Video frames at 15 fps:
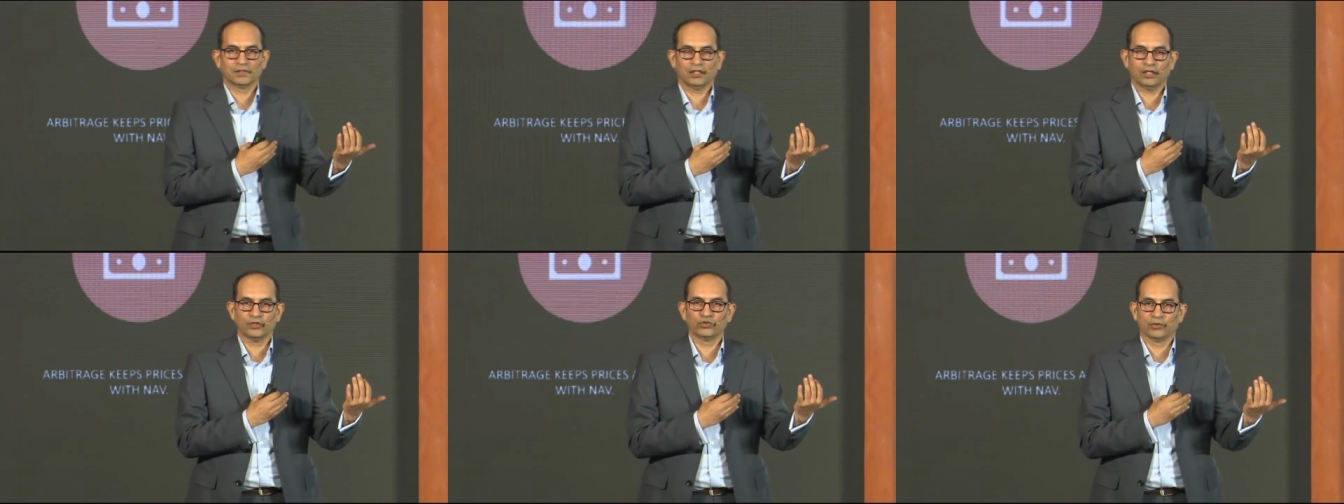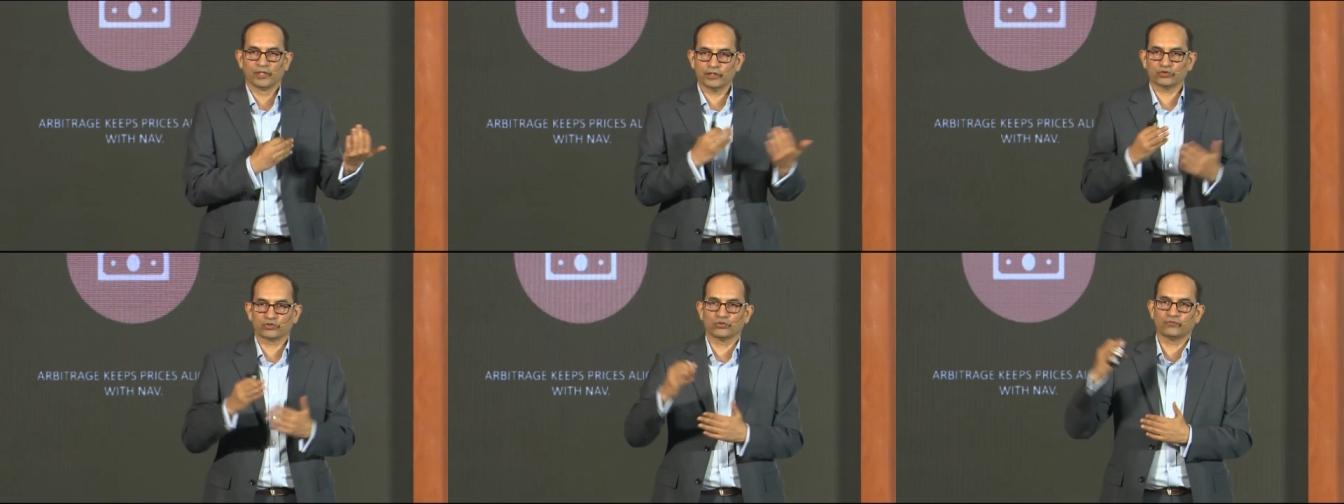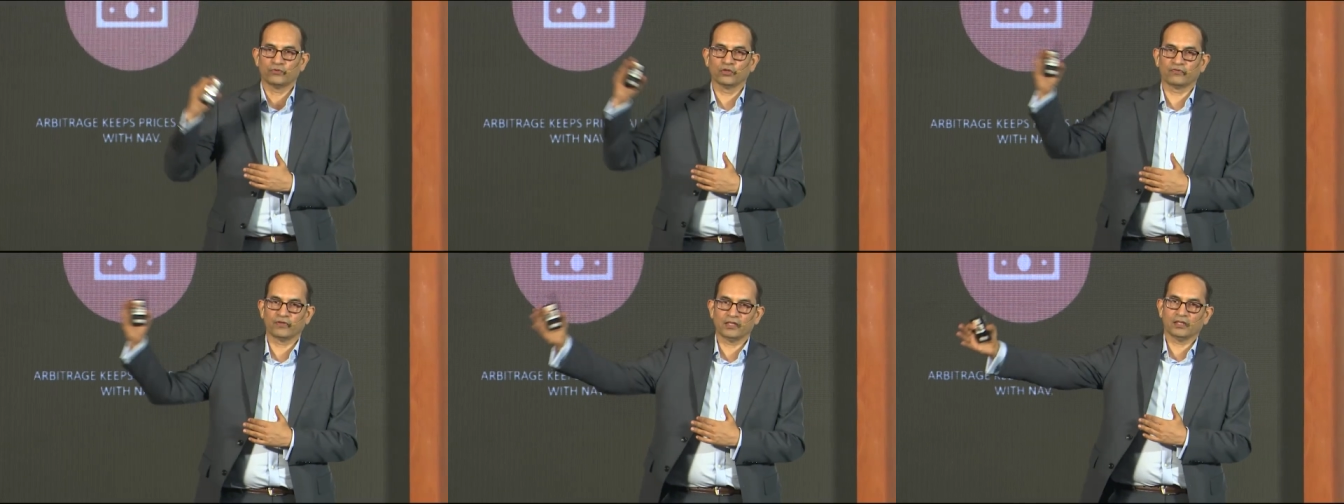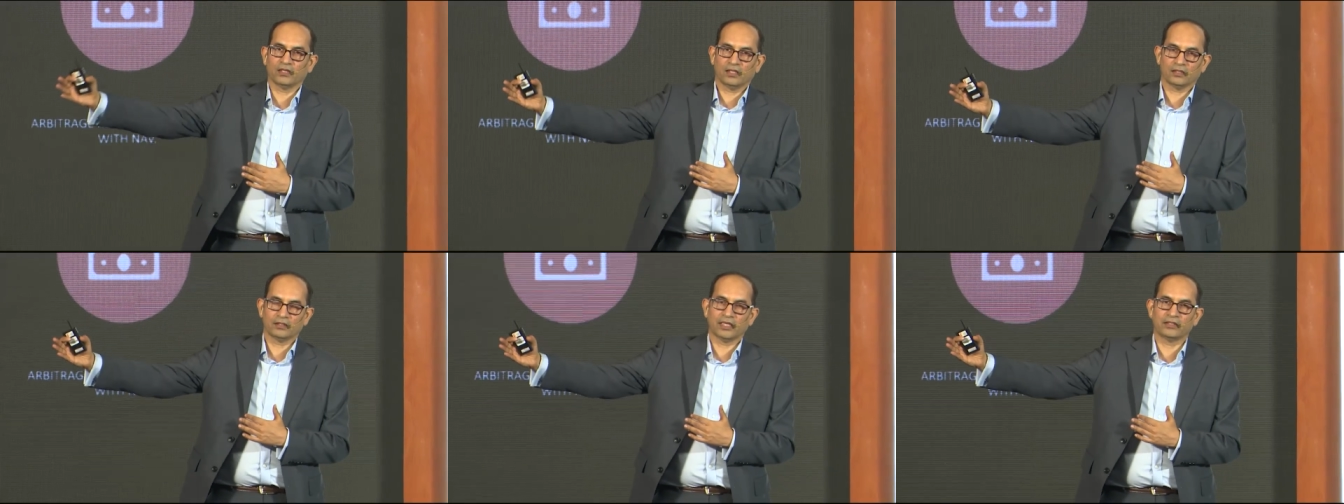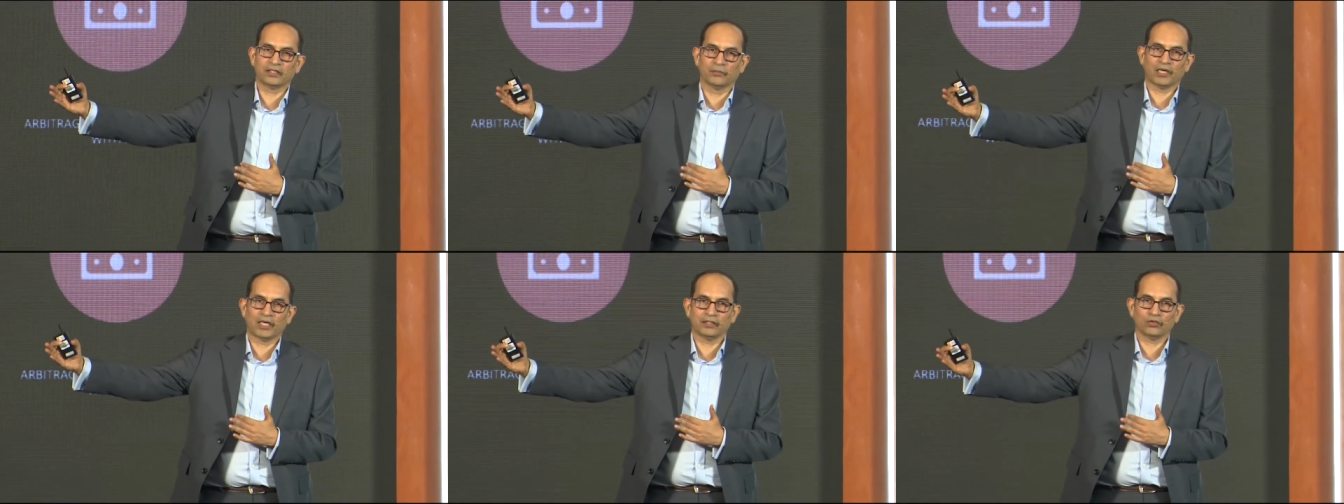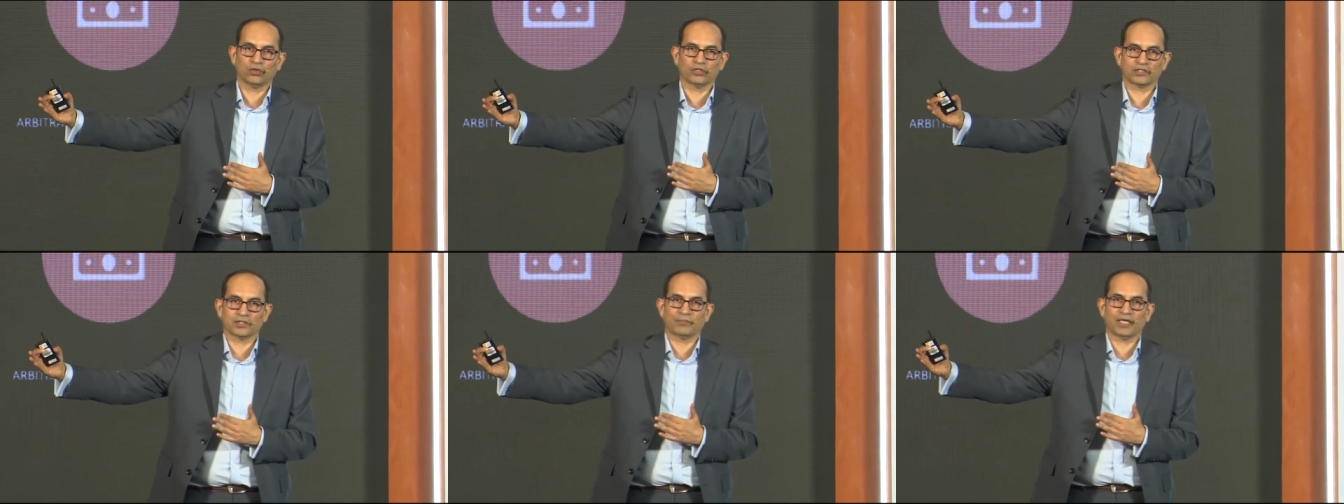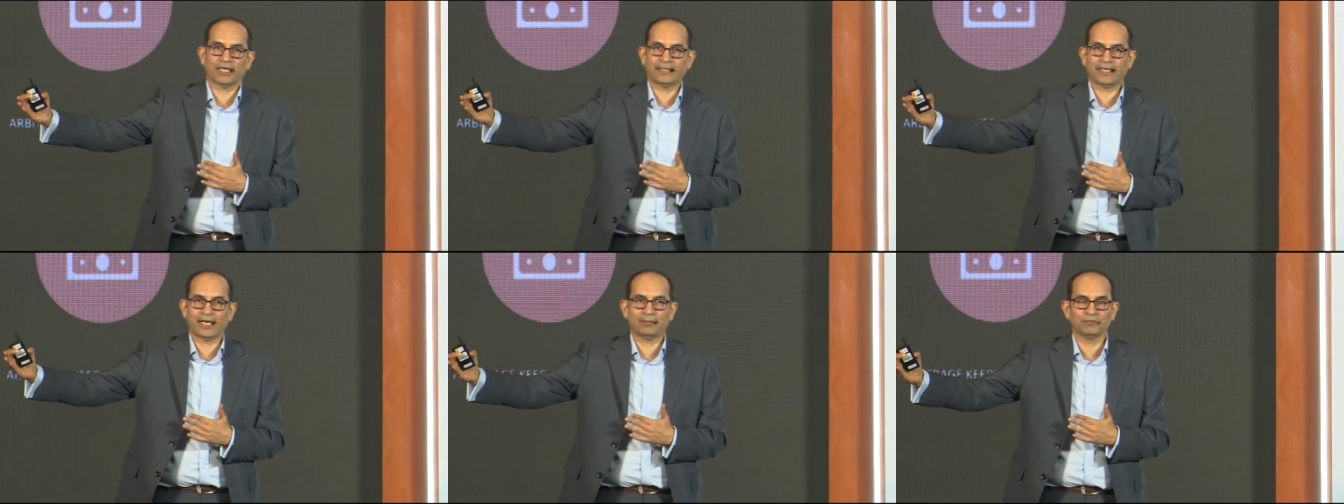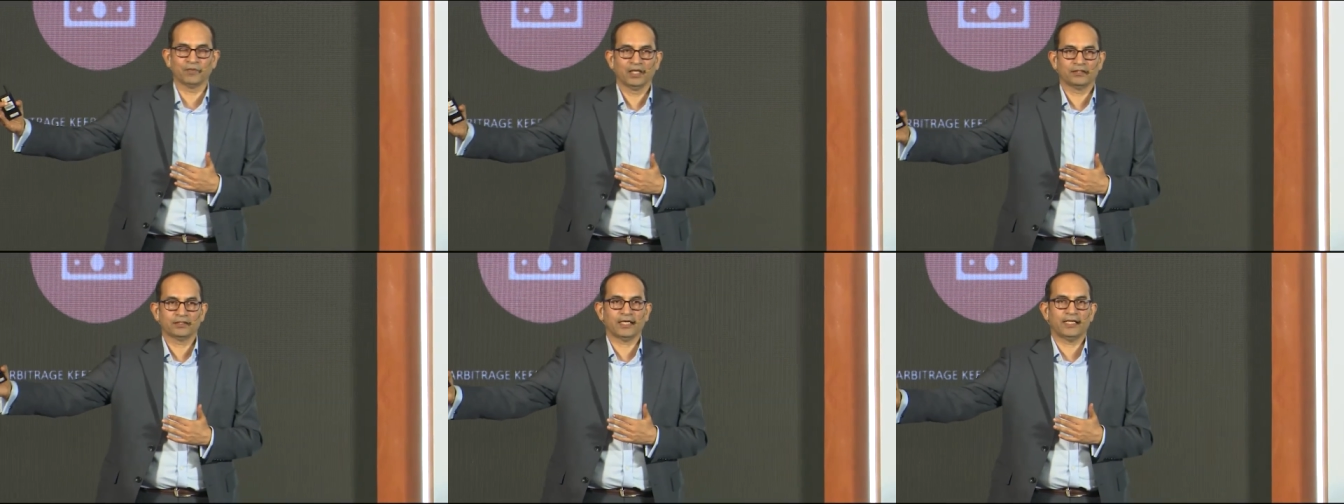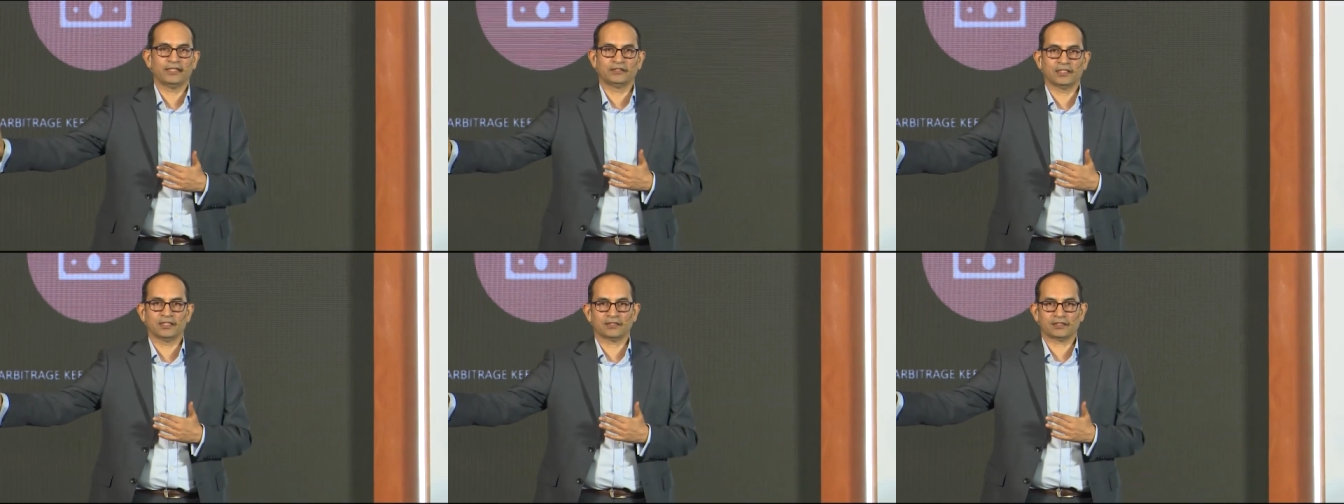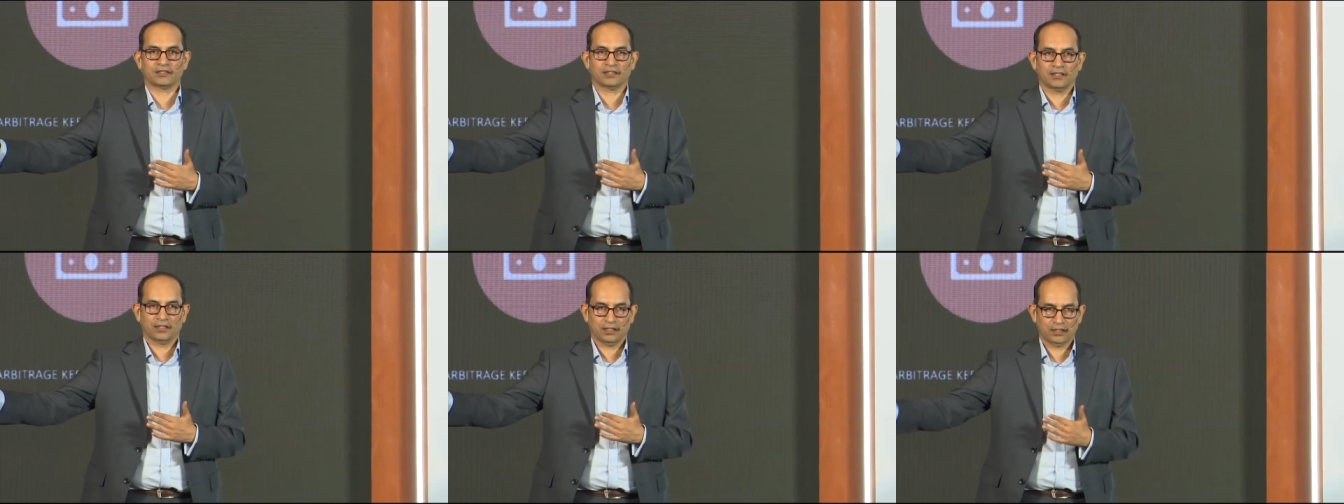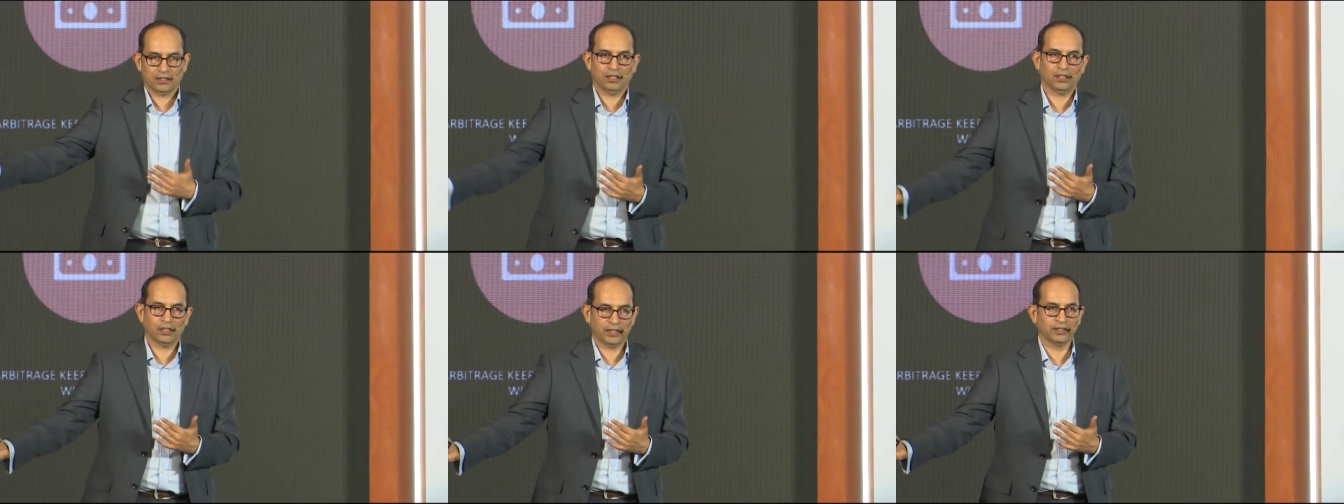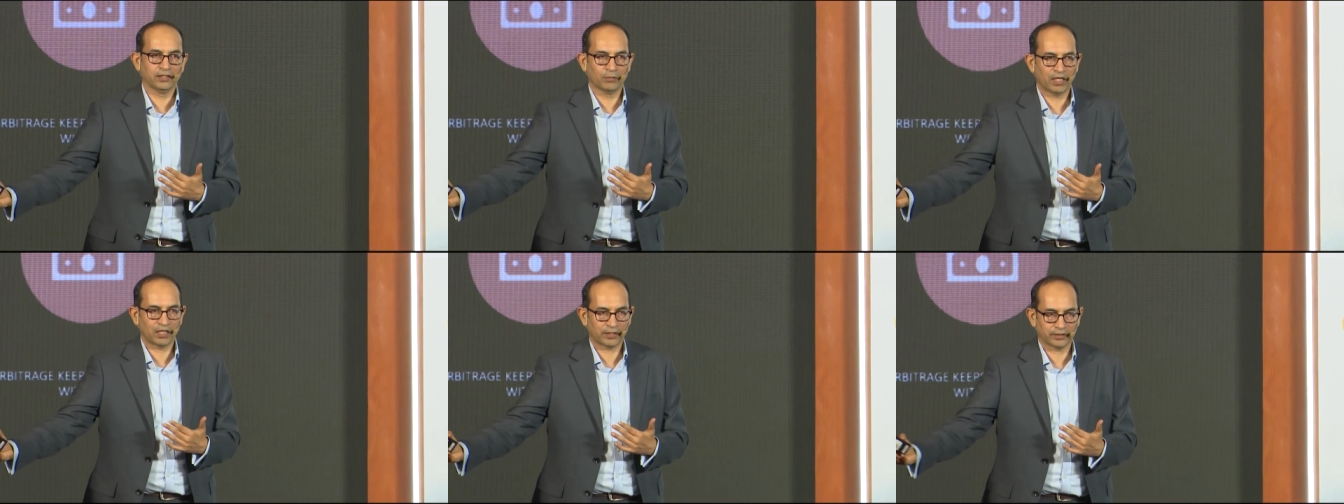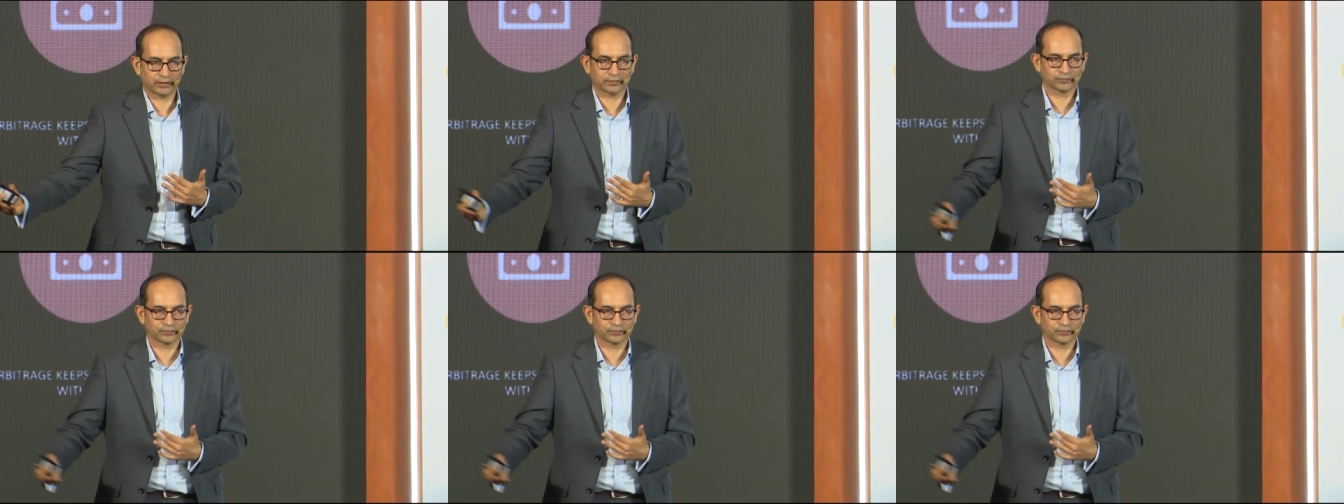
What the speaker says: units to fulfill that demand or supply gap that exists in the market.